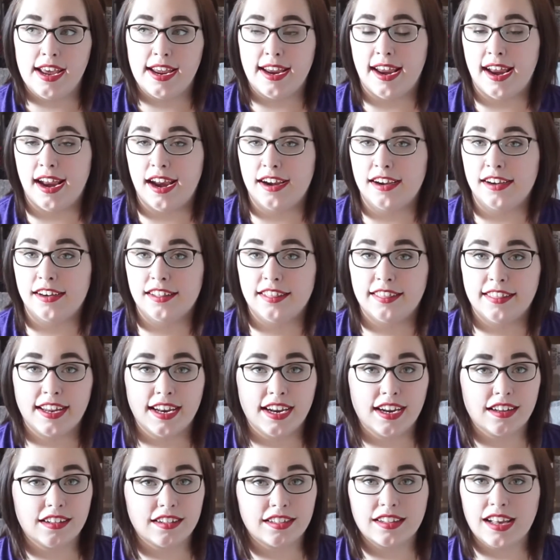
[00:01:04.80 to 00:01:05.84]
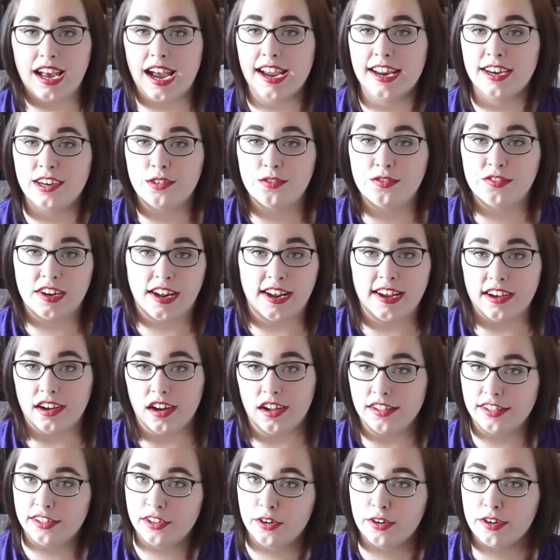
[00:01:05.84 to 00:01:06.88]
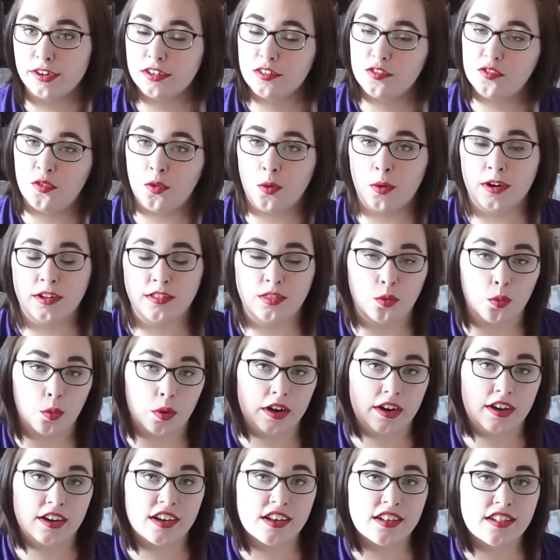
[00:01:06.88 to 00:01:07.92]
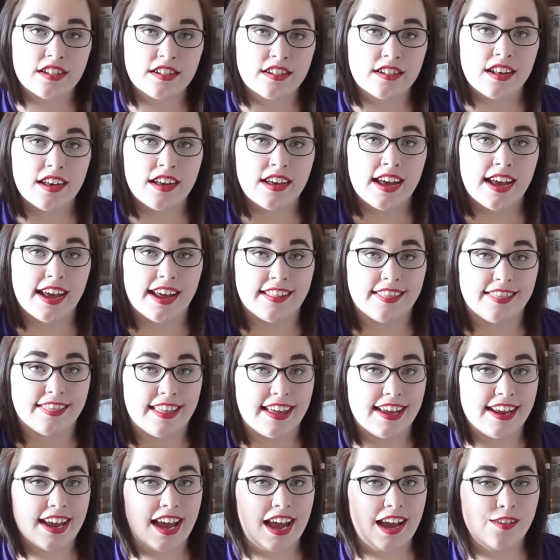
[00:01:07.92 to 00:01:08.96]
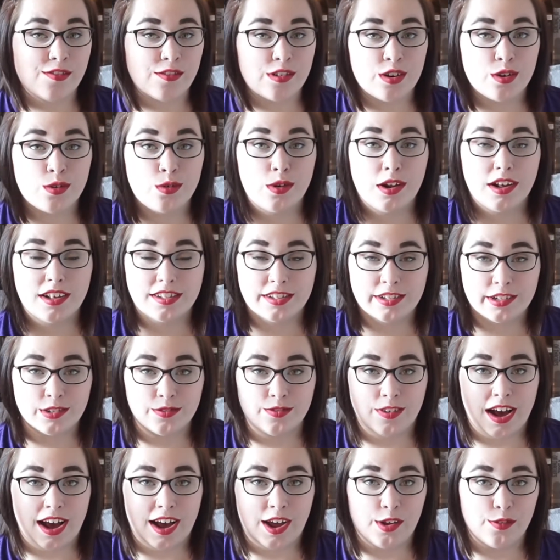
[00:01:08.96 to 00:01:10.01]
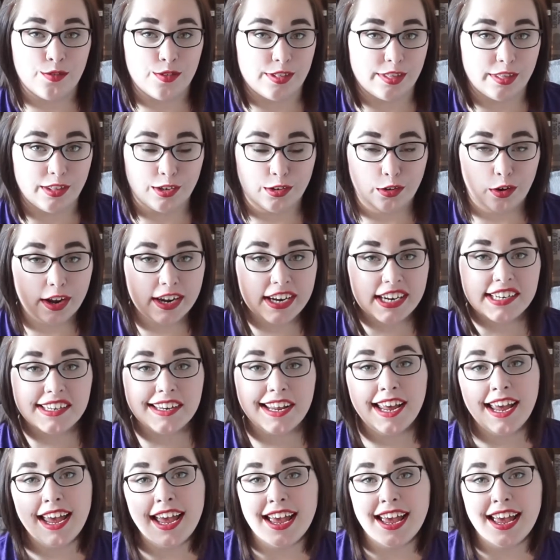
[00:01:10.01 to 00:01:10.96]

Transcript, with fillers: and things kind of take a turn for the worse and they have to survive the night.